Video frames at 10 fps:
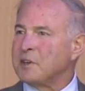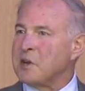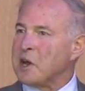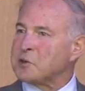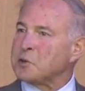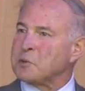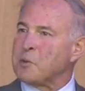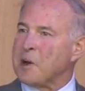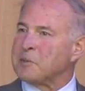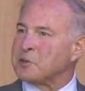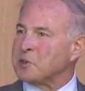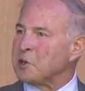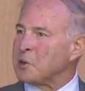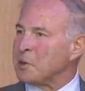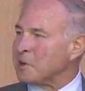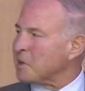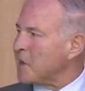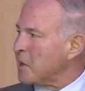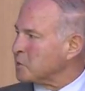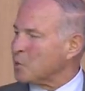national supremacy or a
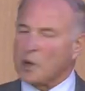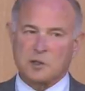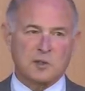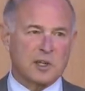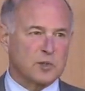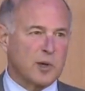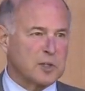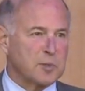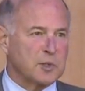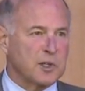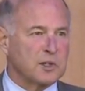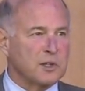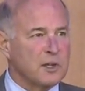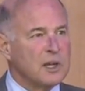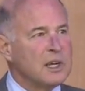kind of strong states' rights position.